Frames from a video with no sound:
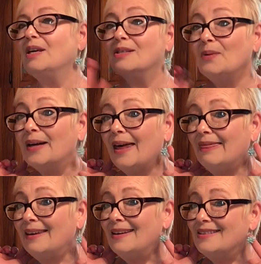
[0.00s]
So I
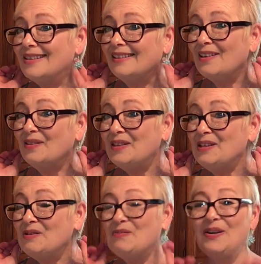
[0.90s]
got these and I thought
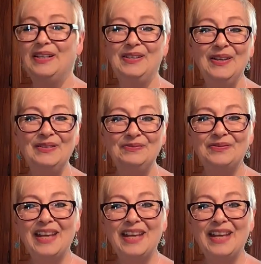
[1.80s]
these were pretty too.